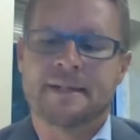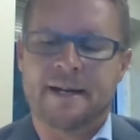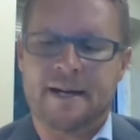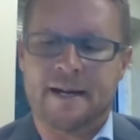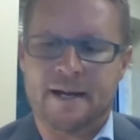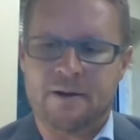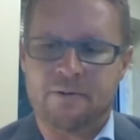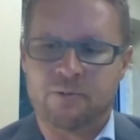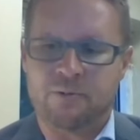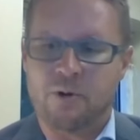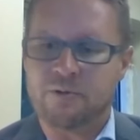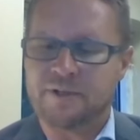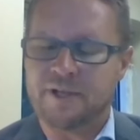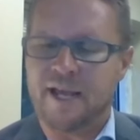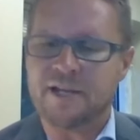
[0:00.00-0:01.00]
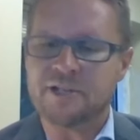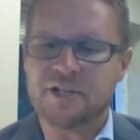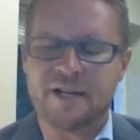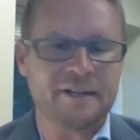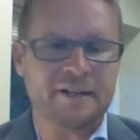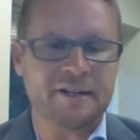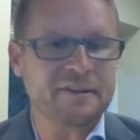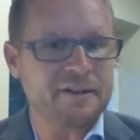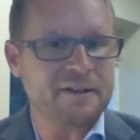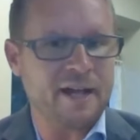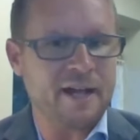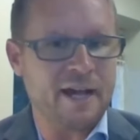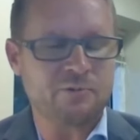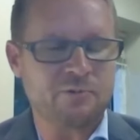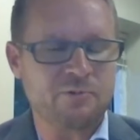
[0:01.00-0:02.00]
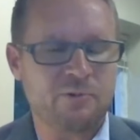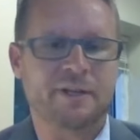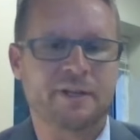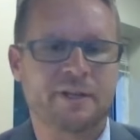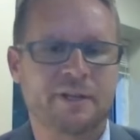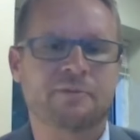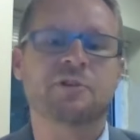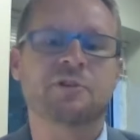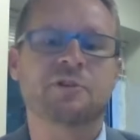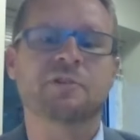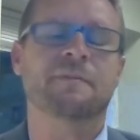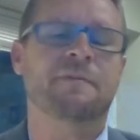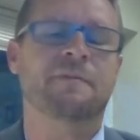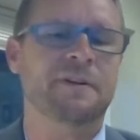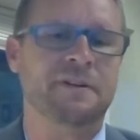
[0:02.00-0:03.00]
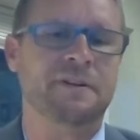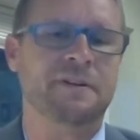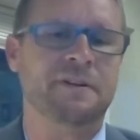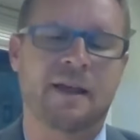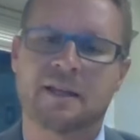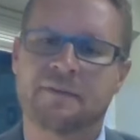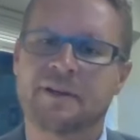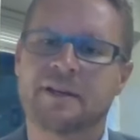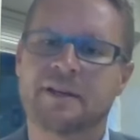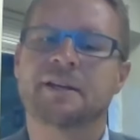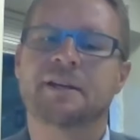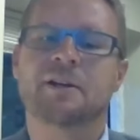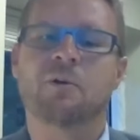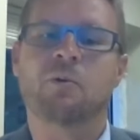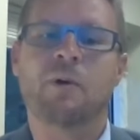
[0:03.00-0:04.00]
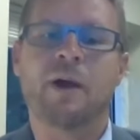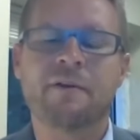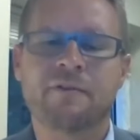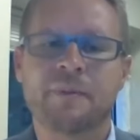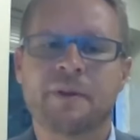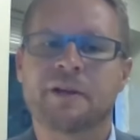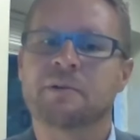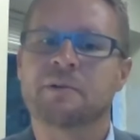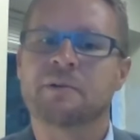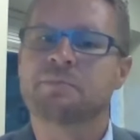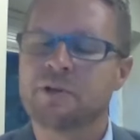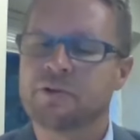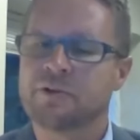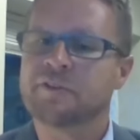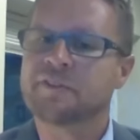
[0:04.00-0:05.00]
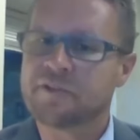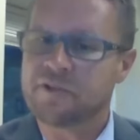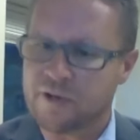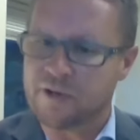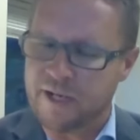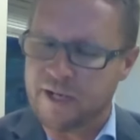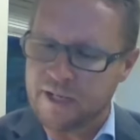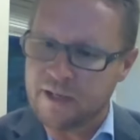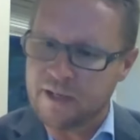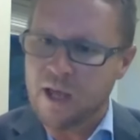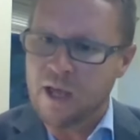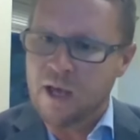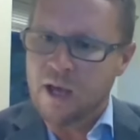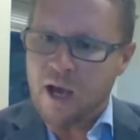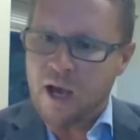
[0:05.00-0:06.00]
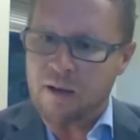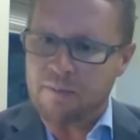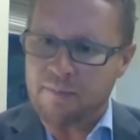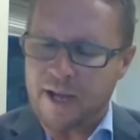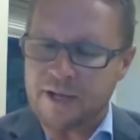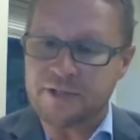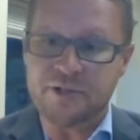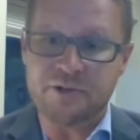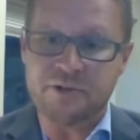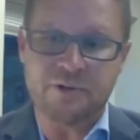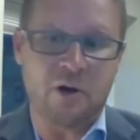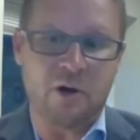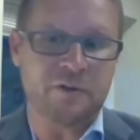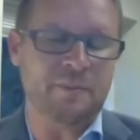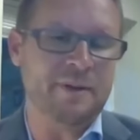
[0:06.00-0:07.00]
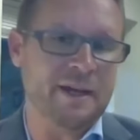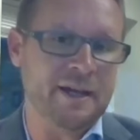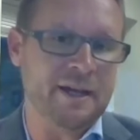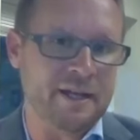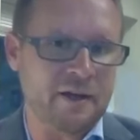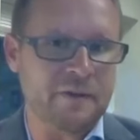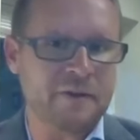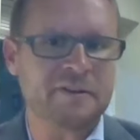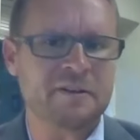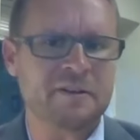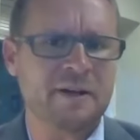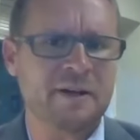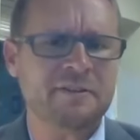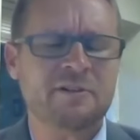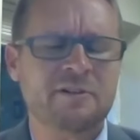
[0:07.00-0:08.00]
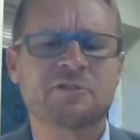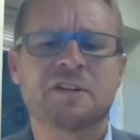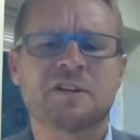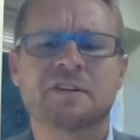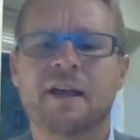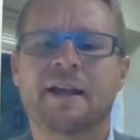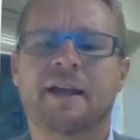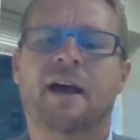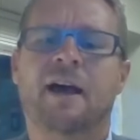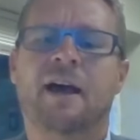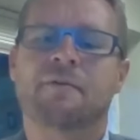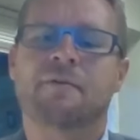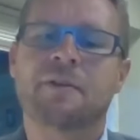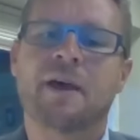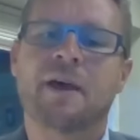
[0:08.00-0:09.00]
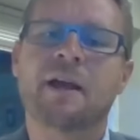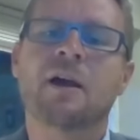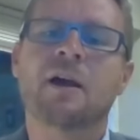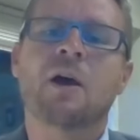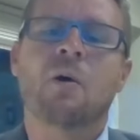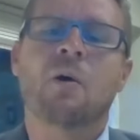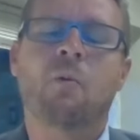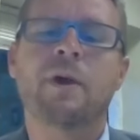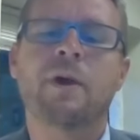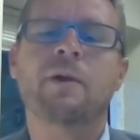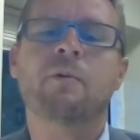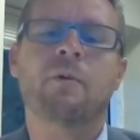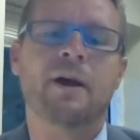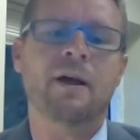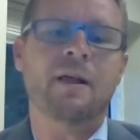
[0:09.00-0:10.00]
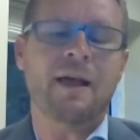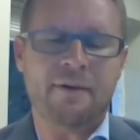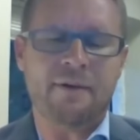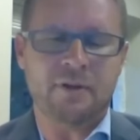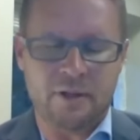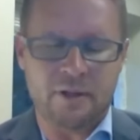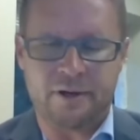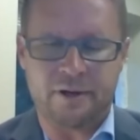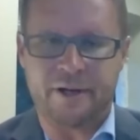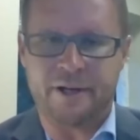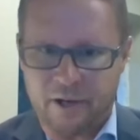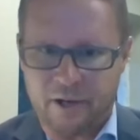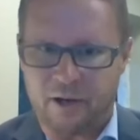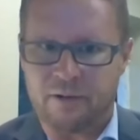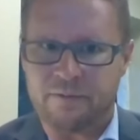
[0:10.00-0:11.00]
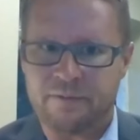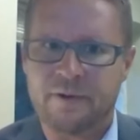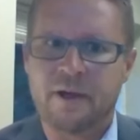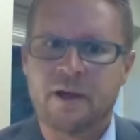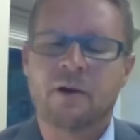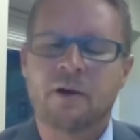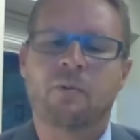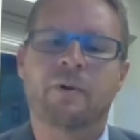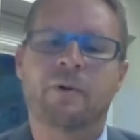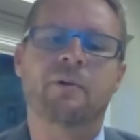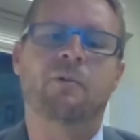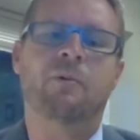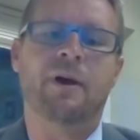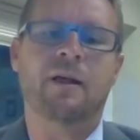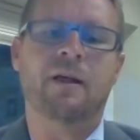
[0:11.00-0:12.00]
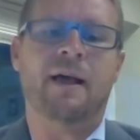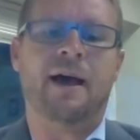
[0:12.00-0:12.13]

uh, rotation and a schedule to do some physical activity to get away from the computer screen. Um, I do know in the beginning of the semester, just like everything, we will have a learning curve. We will